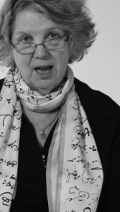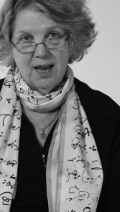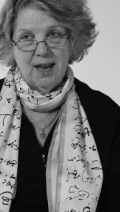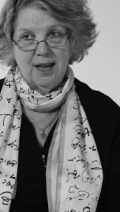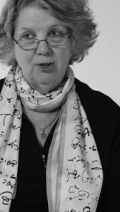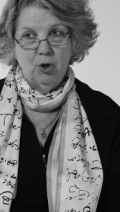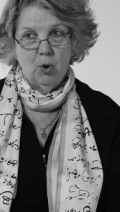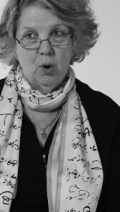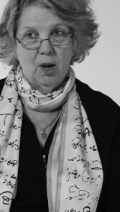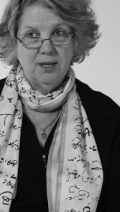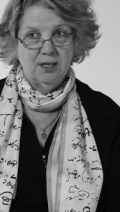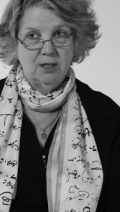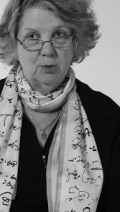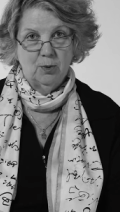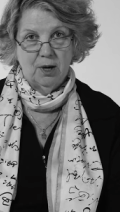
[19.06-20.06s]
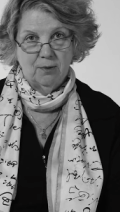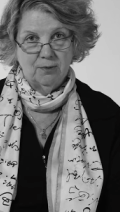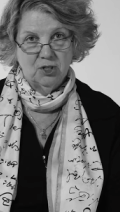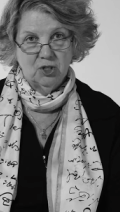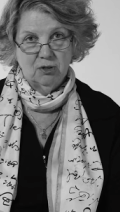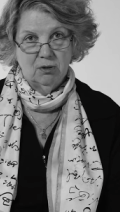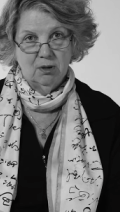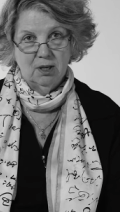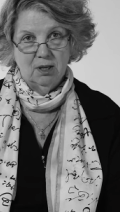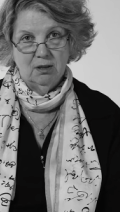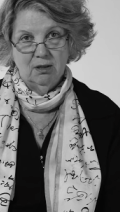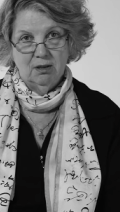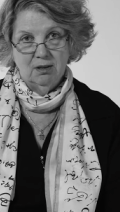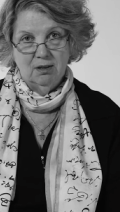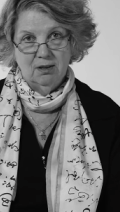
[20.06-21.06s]
I had no idea what I was doing,
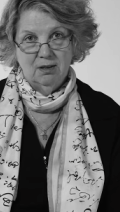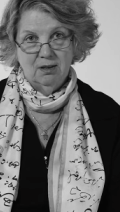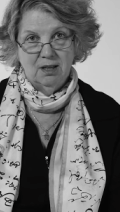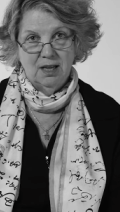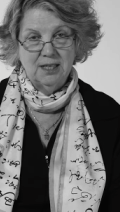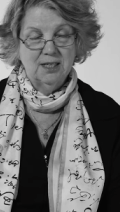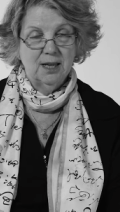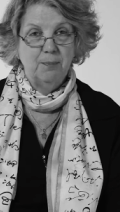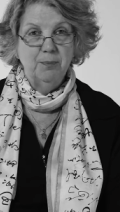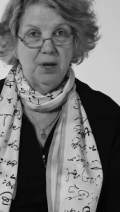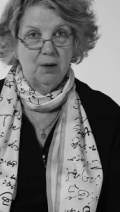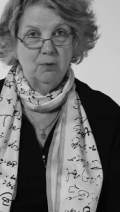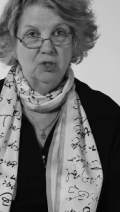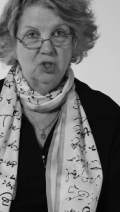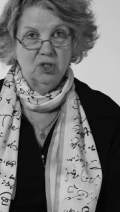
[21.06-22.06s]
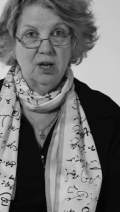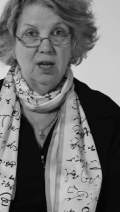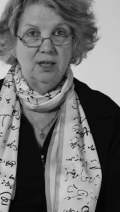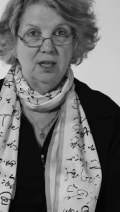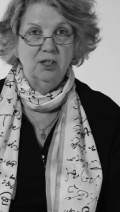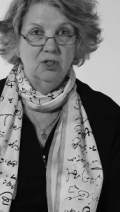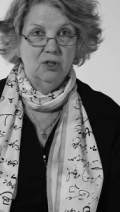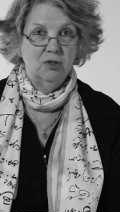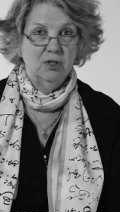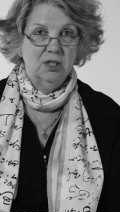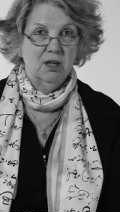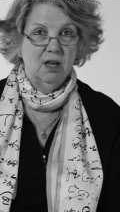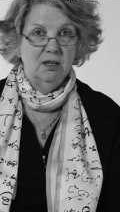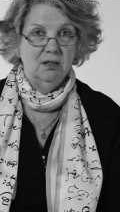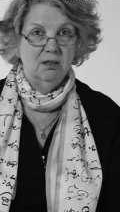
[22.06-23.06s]
except that I was studying
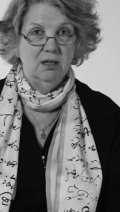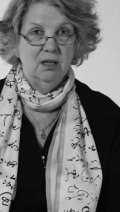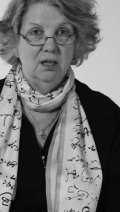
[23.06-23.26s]
suicide.